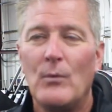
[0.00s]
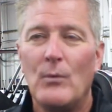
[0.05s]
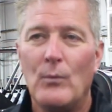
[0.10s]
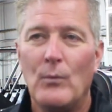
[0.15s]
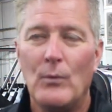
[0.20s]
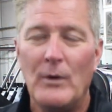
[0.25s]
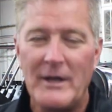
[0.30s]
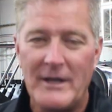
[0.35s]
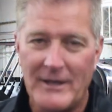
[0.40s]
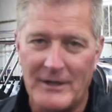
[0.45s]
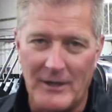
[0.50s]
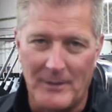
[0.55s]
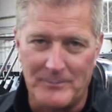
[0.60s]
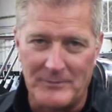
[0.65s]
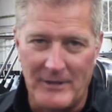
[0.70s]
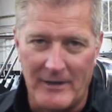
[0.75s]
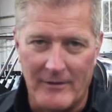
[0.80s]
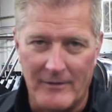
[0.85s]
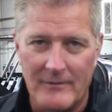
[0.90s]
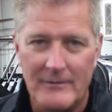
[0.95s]
we get up
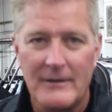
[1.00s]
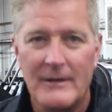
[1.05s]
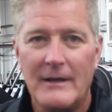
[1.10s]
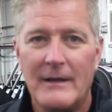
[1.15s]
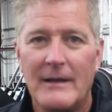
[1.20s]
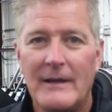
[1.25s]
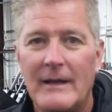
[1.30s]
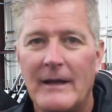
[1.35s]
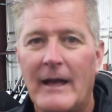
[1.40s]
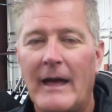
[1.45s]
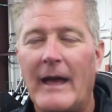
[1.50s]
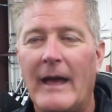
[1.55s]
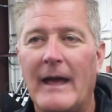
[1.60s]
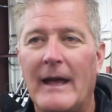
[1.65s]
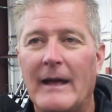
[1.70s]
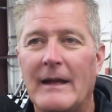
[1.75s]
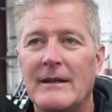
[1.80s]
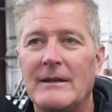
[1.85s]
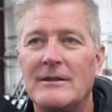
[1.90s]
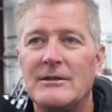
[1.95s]
there,
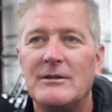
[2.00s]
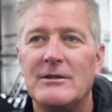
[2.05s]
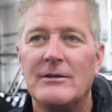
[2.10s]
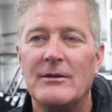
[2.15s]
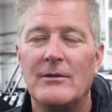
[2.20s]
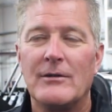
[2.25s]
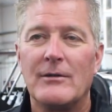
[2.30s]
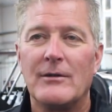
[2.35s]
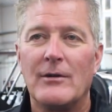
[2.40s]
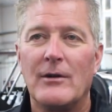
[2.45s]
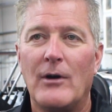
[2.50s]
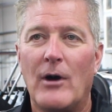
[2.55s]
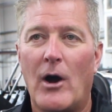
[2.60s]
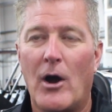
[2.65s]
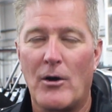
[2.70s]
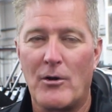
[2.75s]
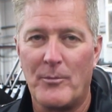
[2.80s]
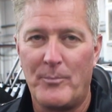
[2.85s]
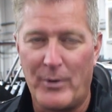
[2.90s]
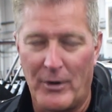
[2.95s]
and
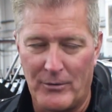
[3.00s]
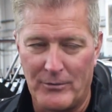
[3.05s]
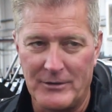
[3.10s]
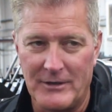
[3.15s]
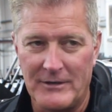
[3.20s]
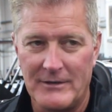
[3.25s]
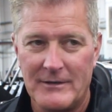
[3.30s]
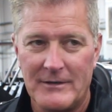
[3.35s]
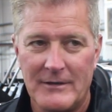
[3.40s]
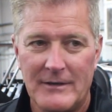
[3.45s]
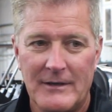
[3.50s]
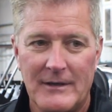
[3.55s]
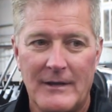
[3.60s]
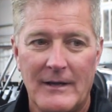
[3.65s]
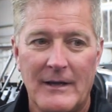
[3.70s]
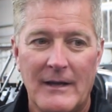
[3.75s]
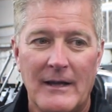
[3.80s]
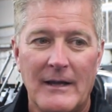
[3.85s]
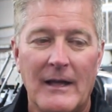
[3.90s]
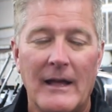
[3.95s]
our opponent
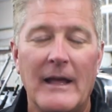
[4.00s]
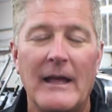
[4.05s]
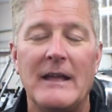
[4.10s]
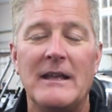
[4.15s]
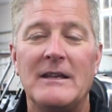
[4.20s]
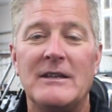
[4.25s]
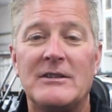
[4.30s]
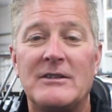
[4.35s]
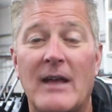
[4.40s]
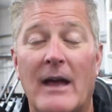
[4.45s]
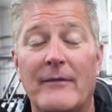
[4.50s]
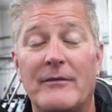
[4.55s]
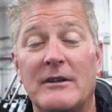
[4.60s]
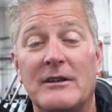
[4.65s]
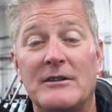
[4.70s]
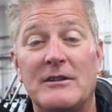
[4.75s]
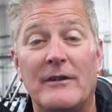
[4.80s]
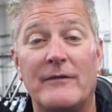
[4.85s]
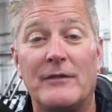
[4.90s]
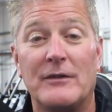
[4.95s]
is having
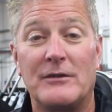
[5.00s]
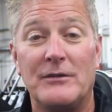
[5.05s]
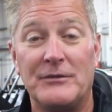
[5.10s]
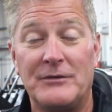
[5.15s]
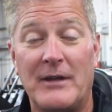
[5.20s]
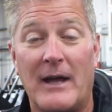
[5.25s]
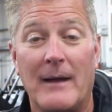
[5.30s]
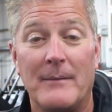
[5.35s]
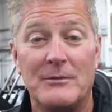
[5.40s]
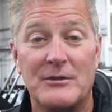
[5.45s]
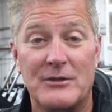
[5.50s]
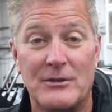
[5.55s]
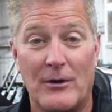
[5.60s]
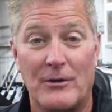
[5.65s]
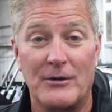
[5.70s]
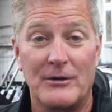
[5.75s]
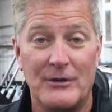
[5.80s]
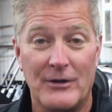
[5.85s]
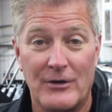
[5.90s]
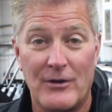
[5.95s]
a difficult time
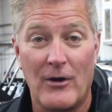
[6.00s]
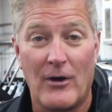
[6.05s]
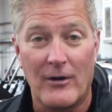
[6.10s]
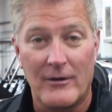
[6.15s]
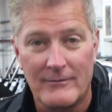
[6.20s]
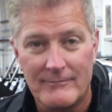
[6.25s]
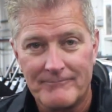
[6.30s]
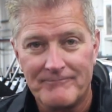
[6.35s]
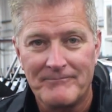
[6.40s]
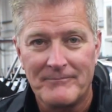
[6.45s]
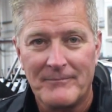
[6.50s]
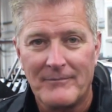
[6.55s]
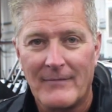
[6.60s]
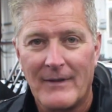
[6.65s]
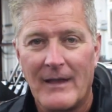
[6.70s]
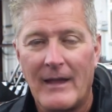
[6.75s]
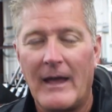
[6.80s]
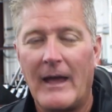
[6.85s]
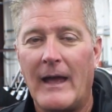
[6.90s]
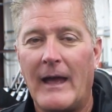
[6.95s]
starting the car.
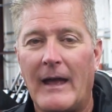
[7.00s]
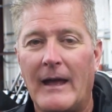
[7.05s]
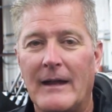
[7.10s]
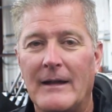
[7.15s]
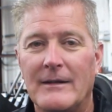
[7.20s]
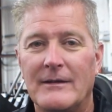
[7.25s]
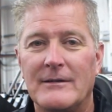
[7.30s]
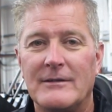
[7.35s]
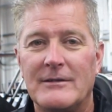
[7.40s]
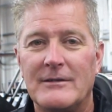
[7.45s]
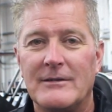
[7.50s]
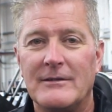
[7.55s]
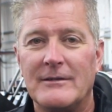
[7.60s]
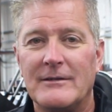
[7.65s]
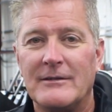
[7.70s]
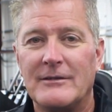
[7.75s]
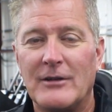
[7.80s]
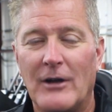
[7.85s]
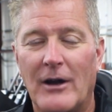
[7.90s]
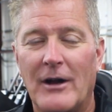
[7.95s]
And
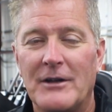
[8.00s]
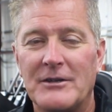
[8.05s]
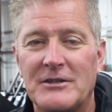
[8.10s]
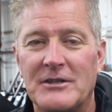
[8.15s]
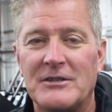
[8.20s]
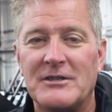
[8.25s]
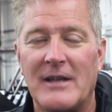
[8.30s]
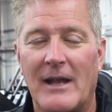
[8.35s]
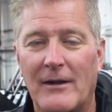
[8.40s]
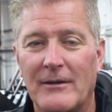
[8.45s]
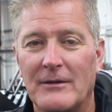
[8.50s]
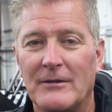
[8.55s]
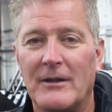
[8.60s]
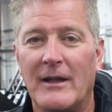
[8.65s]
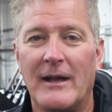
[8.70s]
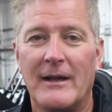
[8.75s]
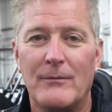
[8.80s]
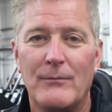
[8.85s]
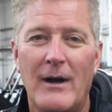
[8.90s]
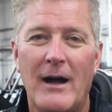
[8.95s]
to us, it sounded
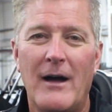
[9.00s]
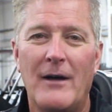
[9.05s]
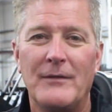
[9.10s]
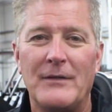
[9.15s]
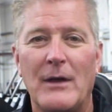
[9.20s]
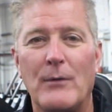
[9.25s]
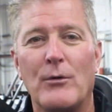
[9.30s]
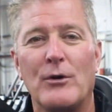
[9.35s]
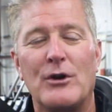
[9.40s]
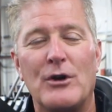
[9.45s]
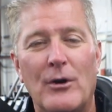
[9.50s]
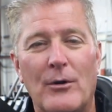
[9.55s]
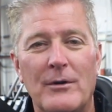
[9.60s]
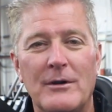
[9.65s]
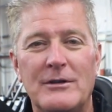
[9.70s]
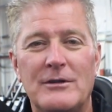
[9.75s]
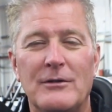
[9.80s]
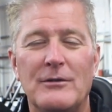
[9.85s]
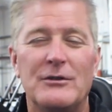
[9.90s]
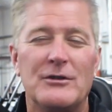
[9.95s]
like, well, they were
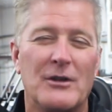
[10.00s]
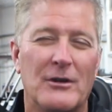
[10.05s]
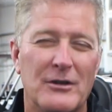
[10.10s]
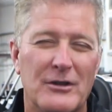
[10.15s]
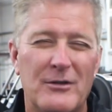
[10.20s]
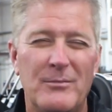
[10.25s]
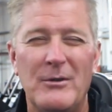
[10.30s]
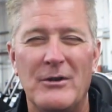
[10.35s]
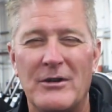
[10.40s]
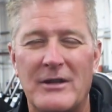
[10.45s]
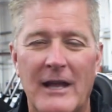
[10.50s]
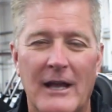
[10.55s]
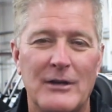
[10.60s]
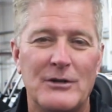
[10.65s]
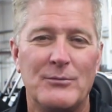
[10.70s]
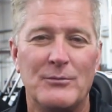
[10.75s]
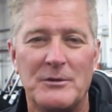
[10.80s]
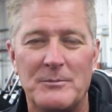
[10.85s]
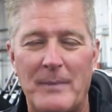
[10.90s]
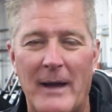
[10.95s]
going to. So the
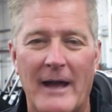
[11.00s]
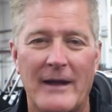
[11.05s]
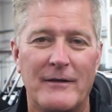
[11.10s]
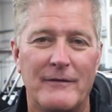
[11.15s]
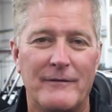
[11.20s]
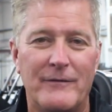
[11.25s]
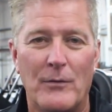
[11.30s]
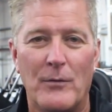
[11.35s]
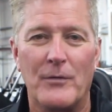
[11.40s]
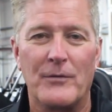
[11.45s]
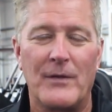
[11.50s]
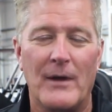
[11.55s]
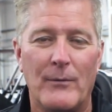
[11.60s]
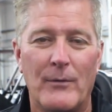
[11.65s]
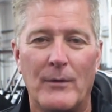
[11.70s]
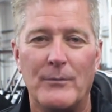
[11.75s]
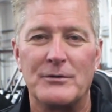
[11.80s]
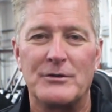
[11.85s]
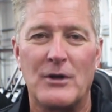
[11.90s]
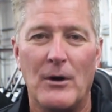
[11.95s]
communication was back and forth on
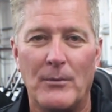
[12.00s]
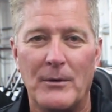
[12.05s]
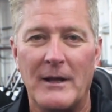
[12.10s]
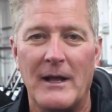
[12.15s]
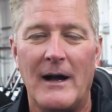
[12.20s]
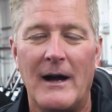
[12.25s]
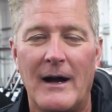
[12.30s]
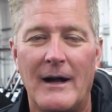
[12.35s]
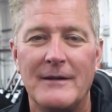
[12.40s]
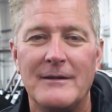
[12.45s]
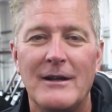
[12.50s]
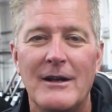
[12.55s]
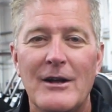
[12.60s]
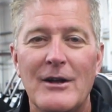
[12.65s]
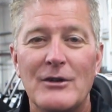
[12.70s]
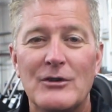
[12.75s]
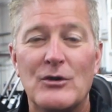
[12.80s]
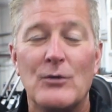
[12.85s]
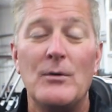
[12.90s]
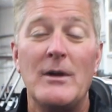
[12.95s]
what was going on.
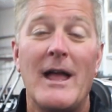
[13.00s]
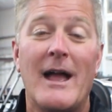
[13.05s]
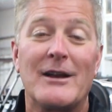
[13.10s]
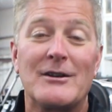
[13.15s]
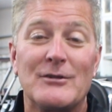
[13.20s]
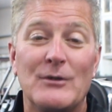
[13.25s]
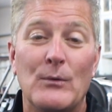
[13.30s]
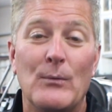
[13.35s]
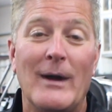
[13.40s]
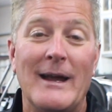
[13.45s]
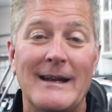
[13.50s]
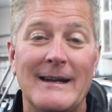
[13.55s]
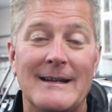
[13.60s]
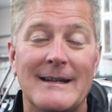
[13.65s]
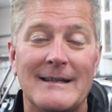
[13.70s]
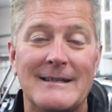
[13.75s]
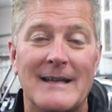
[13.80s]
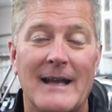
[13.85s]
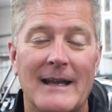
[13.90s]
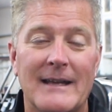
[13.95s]
So we actually waited
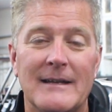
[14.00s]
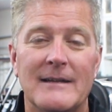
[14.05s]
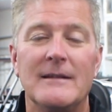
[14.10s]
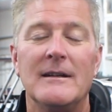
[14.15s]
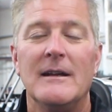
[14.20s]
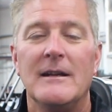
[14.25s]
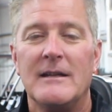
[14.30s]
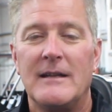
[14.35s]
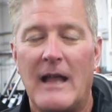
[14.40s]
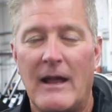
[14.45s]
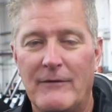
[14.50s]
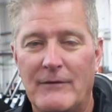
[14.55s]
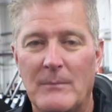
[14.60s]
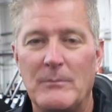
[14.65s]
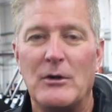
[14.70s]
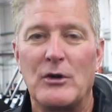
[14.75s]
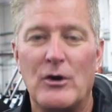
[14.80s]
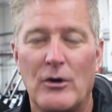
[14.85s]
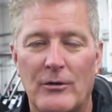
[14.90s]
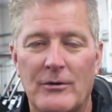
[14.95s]
a second, gave
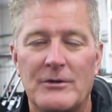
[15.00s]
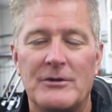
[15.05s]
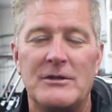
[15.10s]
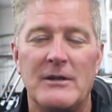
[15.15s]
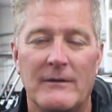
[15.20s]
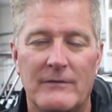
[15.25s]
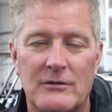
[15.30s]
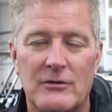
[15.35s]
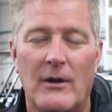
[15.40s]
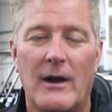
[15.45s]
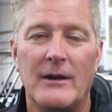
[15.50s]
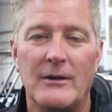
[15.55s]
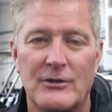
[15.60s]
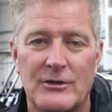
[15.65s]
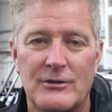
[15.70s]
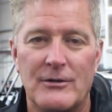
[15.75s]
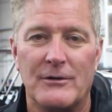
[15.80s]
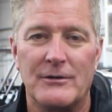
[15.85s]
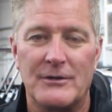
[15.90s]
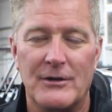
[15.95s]
them the courtesy of trying to
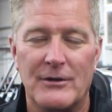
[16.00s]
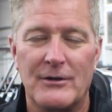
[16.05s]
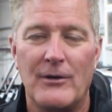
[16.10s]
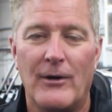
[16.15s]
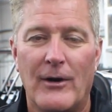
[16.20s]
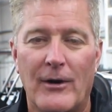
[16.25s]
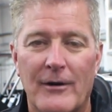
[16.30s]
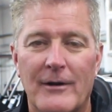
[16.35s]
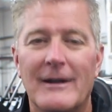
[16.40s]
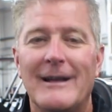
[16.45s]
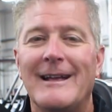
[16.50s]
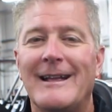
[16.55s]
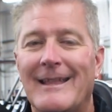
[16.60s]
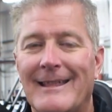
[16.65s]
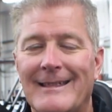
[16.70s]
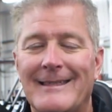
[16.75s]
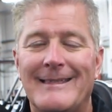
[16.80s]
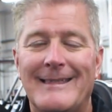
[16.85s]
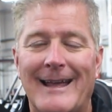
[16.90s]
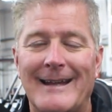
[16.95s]
start their car.
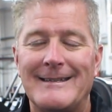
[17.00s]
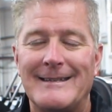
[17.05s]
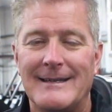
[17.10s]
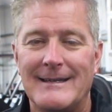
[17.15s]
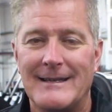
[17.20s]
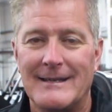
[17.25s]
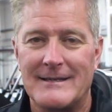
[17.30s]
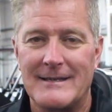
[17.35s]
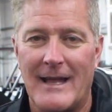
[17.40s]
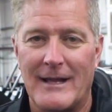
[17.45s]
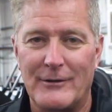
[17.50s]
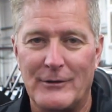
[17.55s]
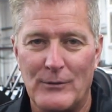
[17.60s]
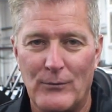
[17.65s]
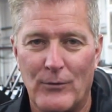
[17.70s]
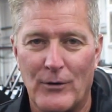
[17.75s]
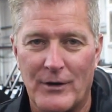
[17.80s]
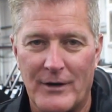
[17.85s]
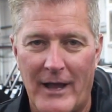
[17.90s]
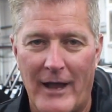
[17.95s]
That didn't exactly
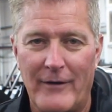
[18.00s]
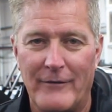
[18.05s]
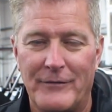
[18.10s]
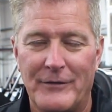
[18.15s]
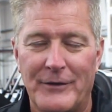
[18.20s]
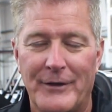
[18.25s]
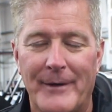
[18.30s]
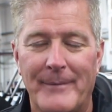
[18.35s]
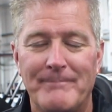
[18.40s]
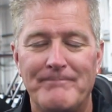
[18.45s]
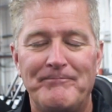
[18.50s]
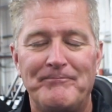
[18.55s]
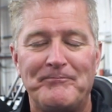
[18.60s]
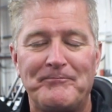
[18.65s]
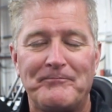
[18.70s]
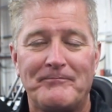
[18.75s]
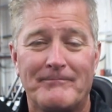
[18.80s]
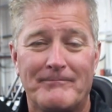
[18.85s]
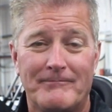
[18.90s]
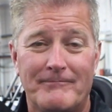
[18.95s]
work out for them.
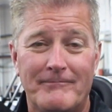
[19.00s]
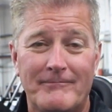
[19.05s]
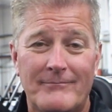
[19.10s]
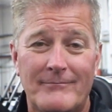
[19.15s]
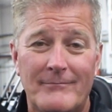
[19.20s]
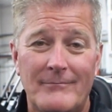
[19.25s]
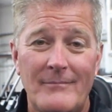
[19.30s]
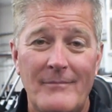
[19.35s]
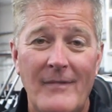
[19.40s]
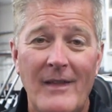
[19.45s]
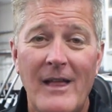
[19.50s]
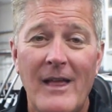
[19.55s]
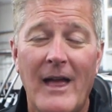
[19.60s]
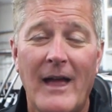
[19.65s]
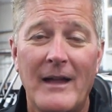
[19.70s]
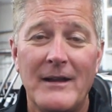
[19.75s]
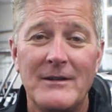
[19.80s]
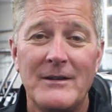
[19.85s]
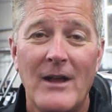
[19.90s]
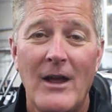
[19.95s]

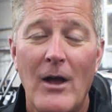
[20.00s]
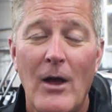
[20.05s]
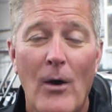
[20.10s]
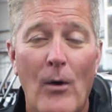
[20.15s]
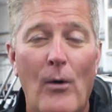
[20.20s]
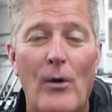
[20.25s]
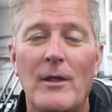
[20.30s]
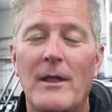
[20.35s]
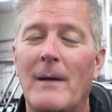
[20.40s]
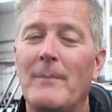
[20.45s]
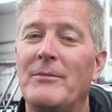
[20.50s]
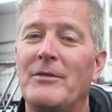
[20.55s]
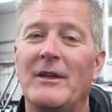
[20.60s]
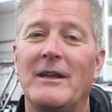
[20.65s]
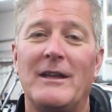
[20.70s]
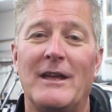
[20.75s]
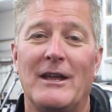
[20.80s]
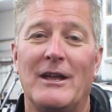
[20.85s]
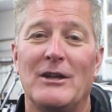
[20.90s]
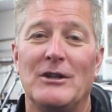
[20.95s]
And all I'm
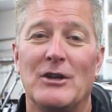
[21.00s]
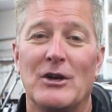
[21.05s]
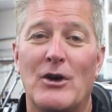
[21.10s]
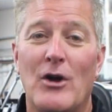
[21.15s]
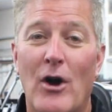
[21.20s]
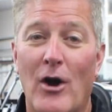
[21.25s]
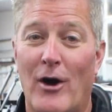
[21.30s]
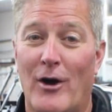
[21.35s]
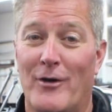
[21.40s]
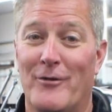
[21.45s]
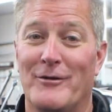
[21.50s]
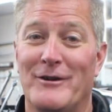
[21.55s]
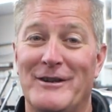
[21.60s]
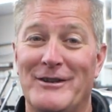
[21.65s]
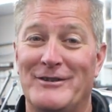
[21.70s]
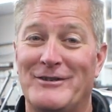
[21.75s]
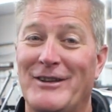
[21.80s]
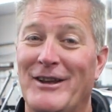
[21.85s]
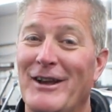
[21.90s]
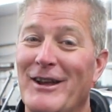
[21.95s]
thinking in the car
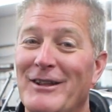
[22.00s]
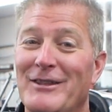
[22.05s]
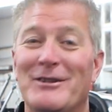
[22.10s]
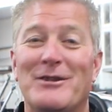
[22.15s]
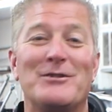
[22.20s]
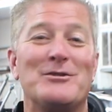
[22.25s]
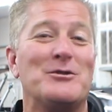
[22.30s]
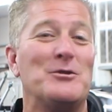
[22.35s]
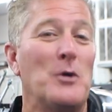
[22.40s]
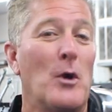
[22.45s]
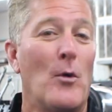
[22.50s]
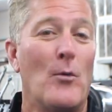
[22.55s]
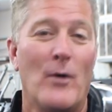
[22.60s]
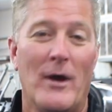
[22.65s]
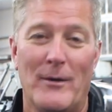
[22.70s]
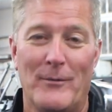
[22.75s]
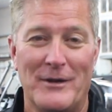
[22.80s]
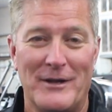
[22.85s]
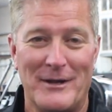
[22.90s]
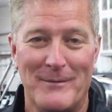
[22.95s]
is there's no
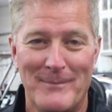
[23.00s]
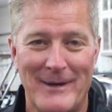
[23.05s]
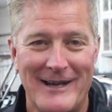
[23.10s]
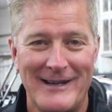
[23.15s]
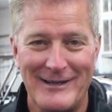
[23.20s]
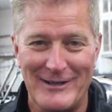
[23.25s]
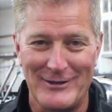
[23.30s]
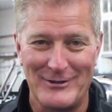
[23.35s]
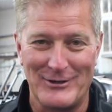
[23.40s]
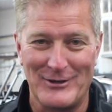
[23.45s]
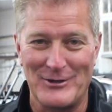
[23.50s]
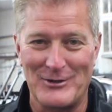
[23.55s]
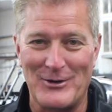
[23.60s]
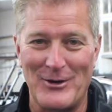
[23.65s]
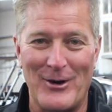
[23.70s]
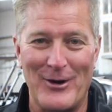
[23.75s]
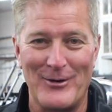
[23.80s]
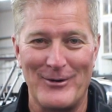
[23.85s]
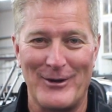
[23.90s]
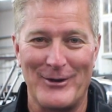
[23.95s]
way we can maintenance this
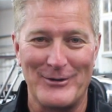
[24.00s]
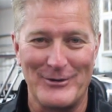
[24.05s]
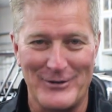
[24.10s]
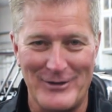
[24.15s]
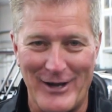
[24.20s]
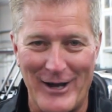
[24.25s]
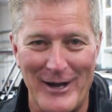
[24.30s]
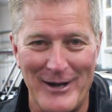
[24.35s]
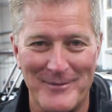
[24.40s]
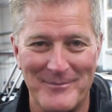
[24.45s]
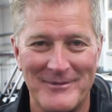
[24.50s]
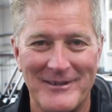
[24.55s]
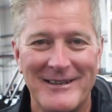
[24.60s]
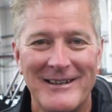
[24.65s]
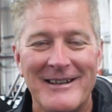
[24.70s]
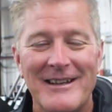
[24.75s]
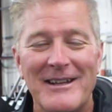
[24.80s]
car another time.